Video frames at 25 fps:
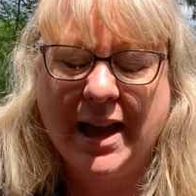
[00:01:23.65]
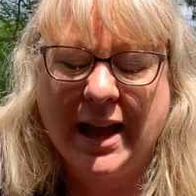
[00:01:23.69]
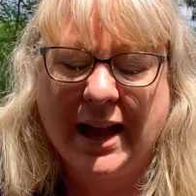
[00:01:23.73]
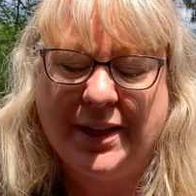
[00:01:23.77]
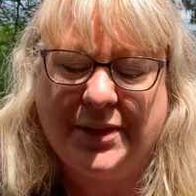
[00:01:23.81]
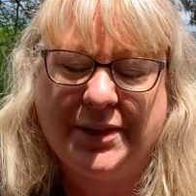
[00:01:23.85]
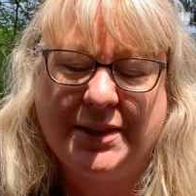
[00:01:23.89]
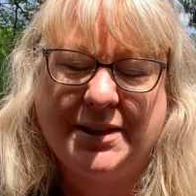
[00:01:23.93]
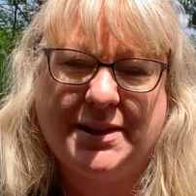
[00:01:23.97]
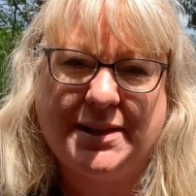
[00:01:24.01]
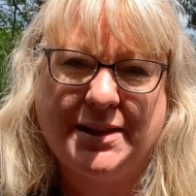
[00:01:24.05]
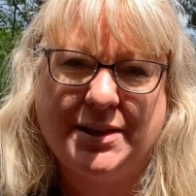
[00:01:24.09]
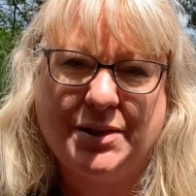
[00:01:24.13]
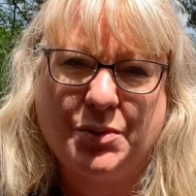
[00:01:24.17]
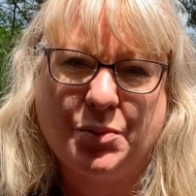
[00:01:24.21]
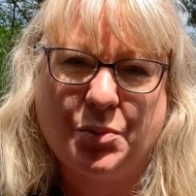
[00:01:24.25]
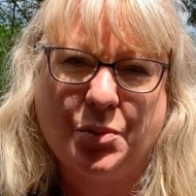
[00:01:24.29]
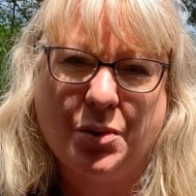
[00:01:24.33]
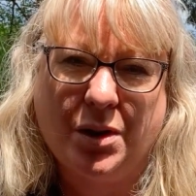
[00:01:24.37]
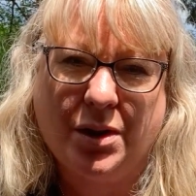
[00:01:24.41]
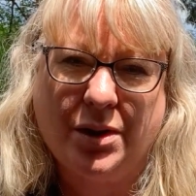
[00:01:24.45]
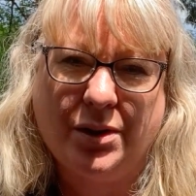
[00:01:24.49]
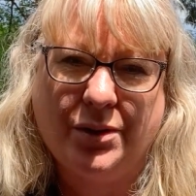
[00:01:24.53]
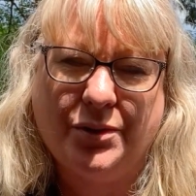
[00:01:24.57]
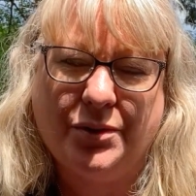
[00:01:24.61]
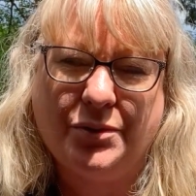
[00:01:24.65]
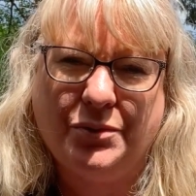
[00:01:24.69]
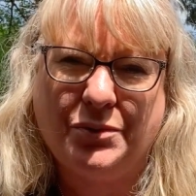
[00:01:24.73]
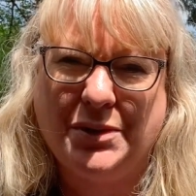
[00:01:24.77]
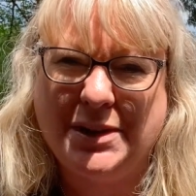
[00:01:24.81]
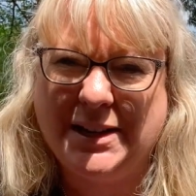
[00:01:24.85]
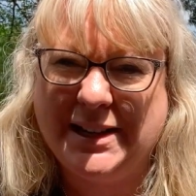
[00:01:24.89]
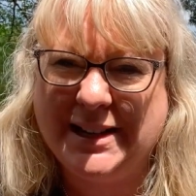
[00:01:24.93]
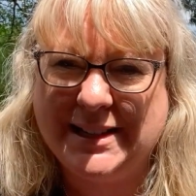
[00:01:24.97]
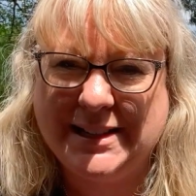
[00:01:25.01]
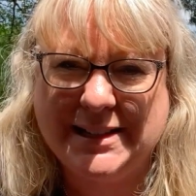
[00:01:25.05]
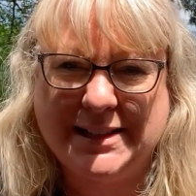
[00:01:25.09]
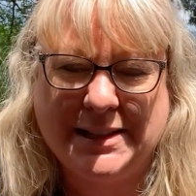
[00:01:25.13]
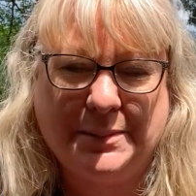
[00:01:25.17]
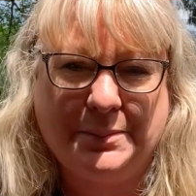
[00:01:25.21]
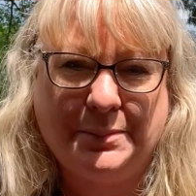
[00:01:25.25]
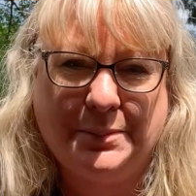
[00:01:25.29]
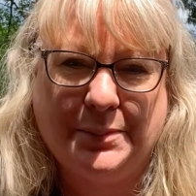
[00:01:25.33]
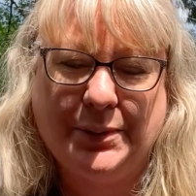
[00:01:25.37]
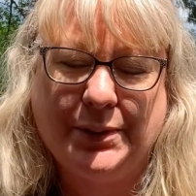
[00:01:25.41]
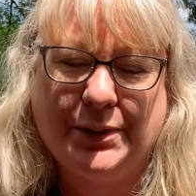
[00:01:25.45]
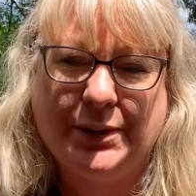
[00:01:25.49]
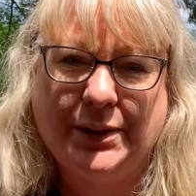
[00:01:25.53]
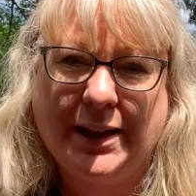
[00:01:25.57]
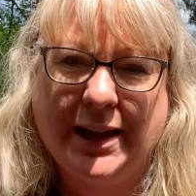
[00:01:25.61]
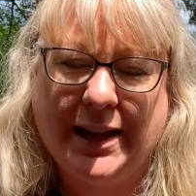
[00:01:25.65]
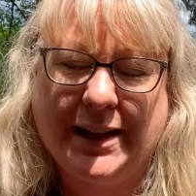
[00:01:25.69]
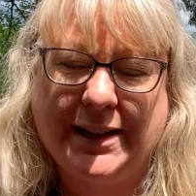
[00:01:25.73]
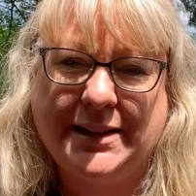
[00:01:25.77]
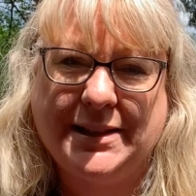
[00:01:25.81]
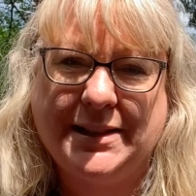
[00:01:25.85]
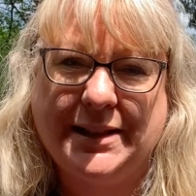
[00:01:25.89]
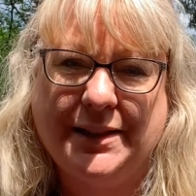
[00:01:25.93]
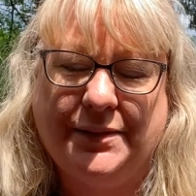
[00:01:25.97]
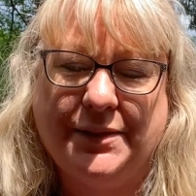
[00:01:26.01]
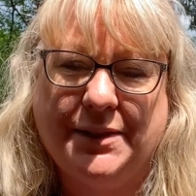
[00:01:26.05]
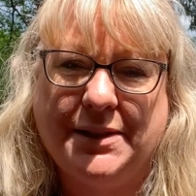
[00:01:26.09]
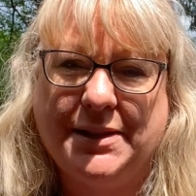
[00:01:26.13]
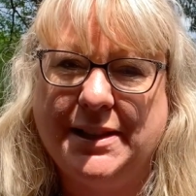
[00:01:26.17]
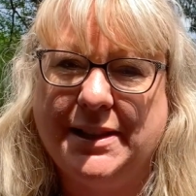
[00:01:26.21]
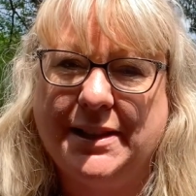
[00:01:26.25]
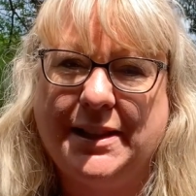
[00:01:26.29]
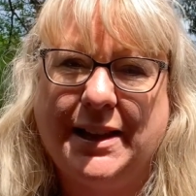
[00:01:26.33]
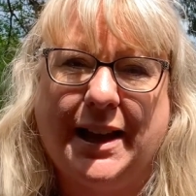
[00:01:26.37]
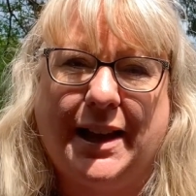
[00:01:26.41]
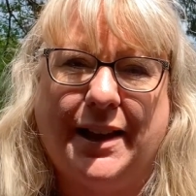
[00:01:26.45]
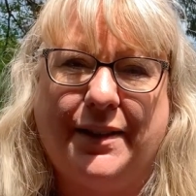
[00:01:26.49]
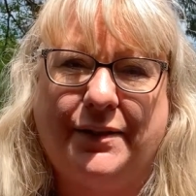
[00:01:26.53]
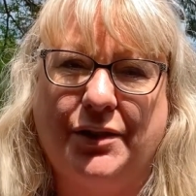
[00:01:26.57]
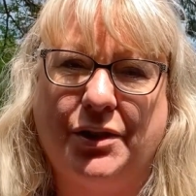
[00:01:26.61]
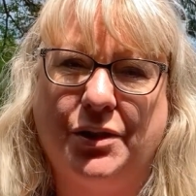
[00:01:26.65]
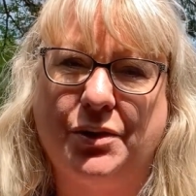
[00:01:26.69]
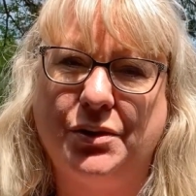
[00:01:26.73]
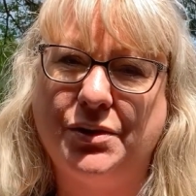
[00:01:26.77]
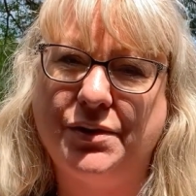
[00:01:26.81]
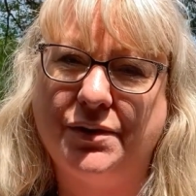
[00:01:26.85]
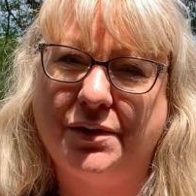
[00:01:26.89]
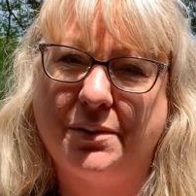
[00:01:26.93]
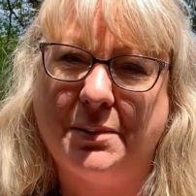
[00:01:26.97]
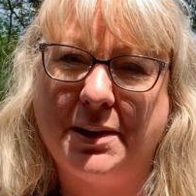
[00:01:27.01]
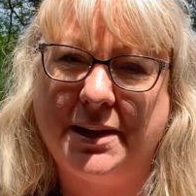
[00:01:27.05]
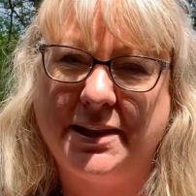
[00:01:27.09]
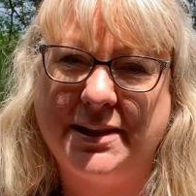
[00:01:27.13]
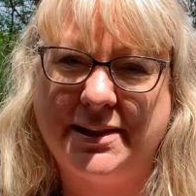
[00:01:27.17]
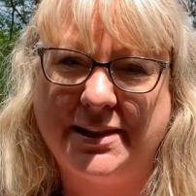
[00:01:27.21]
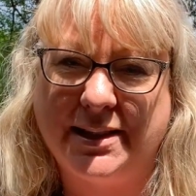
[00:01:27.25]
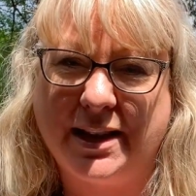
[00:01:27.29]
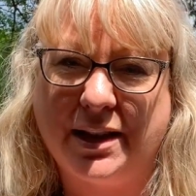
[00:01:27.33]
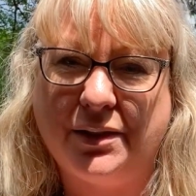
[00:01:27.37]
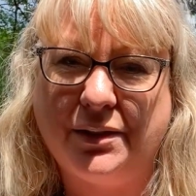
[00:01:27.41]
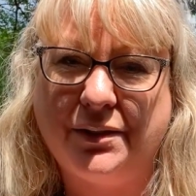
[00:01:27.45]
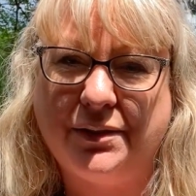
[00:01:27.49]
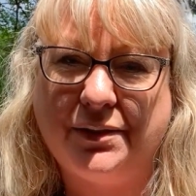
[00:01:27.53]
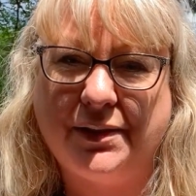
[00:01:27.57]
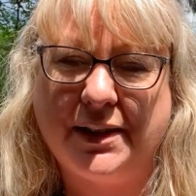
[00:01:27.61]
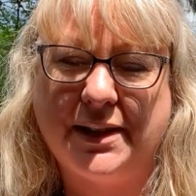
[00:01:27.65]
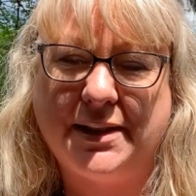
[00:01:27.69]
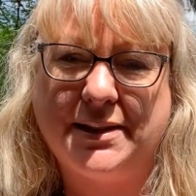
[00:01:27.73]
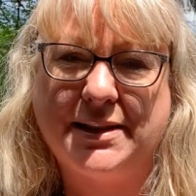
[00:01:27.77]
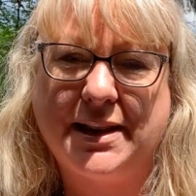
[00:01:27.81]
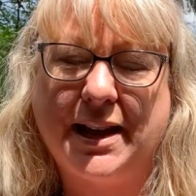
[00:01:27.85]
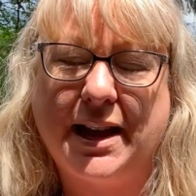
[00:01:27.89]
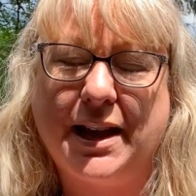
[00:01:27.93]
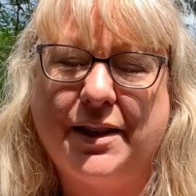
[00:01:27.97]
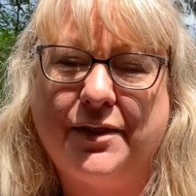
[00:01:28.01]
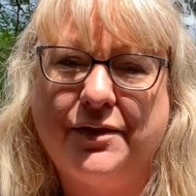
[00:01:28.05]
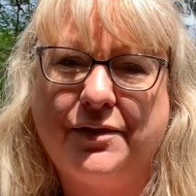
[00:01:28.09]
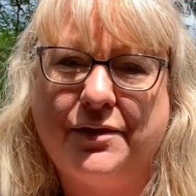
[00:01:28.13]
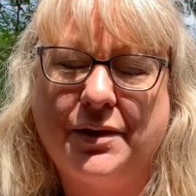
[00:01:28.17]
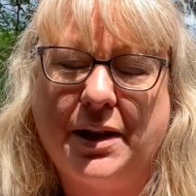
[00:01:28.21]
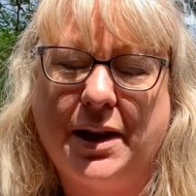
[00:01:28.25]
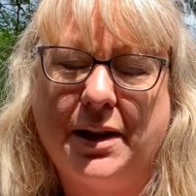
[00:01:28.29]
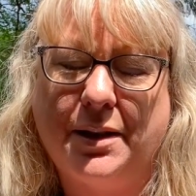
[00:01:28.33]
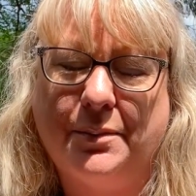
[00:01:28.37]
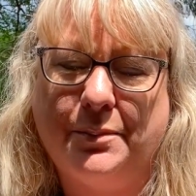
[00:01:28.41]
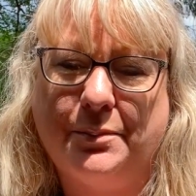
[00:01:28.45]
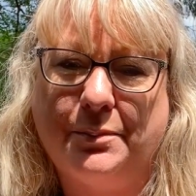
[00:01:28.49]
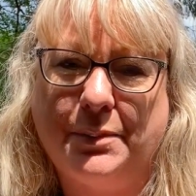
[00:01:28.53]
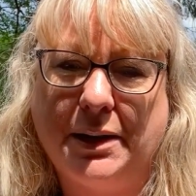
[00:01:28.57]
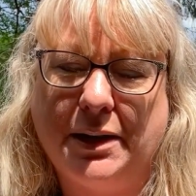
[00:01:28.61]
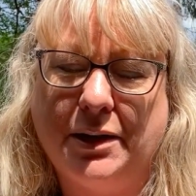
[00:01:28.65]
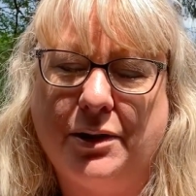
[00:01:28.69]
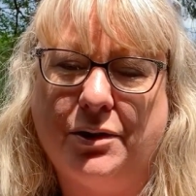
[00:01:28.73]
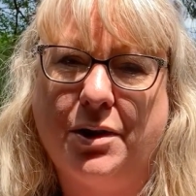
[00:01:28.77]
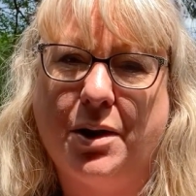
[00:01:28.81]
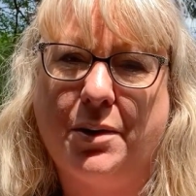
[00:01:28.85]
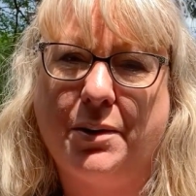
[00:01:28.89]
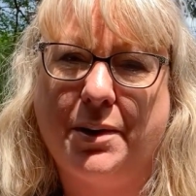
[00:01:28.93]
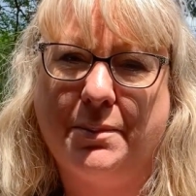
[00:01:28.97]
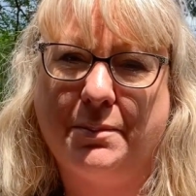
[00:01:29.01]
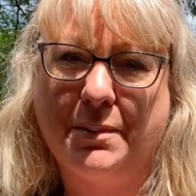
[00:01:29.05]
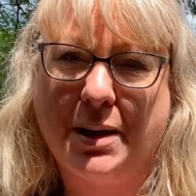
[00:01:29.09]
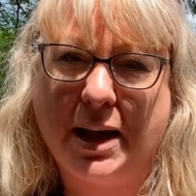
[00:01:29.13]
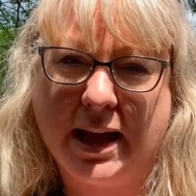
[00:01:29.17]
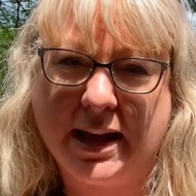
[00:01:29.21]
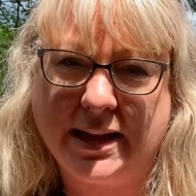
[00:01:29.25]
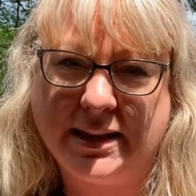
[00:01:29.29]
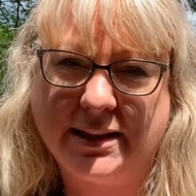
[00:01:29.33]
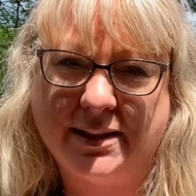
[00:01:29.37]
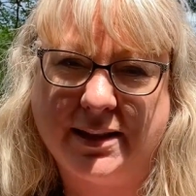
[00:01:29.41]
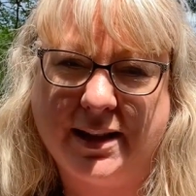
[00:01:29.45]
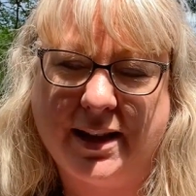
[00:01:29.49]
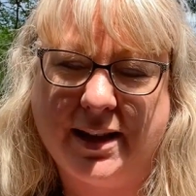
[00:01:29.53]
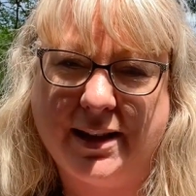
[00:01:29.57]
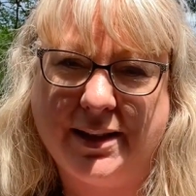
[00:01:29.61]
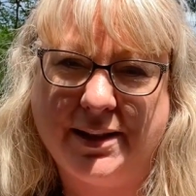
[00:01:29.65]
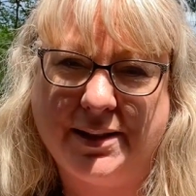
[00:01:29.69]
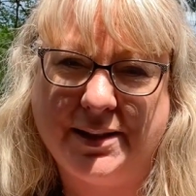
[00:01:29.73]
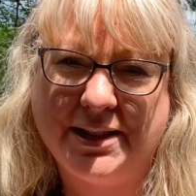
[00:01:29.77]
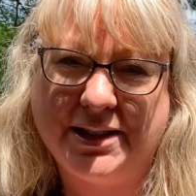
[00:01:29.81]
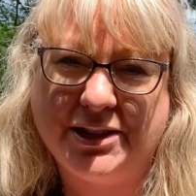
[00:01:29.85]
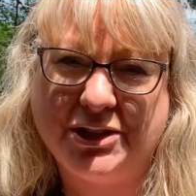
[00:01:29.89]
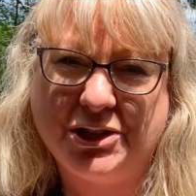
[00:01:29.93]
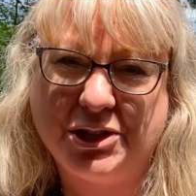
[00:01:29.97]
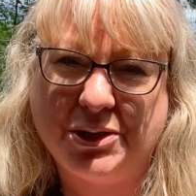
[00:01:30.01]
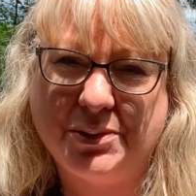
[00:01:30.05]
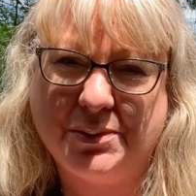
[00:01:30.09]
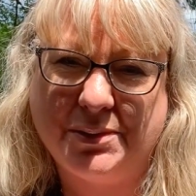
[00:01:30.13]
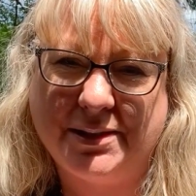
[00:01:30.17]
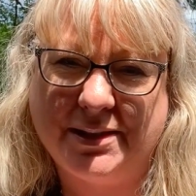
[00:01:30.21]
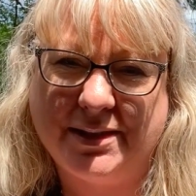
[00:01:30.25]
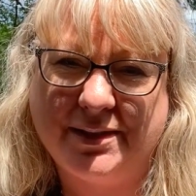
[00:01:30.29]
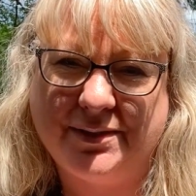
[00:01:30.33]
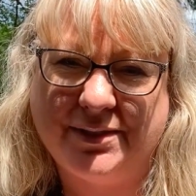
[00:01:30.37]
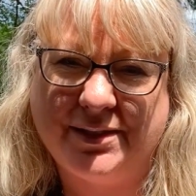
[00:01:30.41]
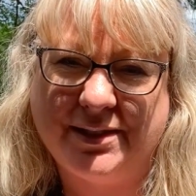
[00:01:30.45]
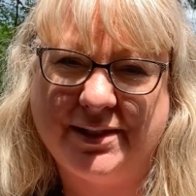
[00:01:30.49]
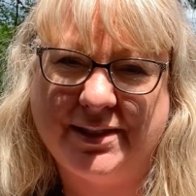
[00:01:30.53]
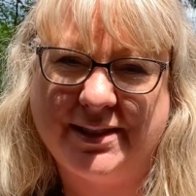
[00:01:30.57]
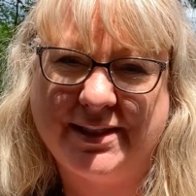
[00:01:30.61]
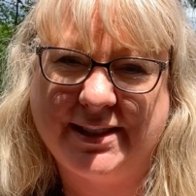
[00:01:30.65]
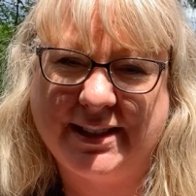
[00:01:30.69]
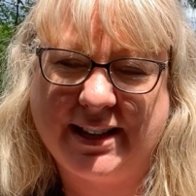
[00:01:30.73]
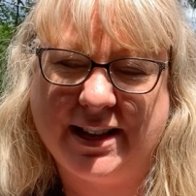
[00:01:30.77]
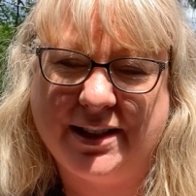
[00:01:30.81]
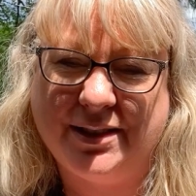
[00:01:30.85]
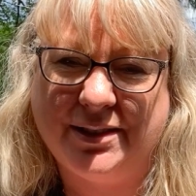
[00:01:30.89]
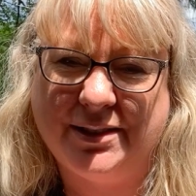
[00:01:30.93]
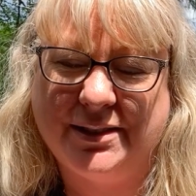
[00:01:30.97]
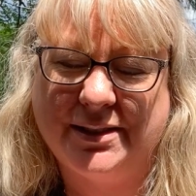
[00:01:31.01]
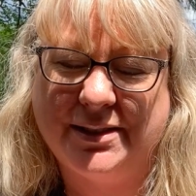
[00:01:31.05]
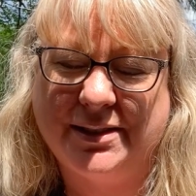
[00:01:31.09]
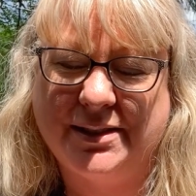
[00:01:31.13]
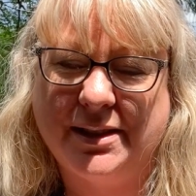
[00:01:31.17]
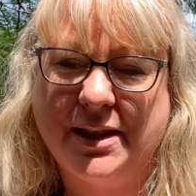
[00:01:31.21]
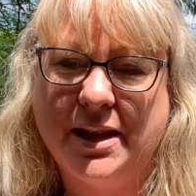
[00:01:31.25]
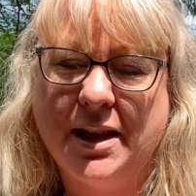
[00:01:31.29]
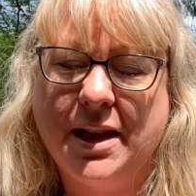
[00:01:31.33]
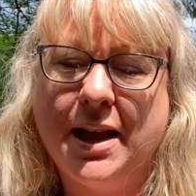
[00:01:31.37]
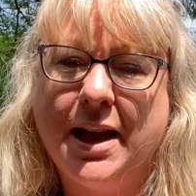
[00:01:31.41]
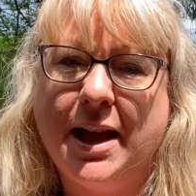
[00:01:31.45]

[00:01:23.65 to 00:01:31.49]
and this is one really simple activity that I've used for myself as I've been growing my intuitive skills,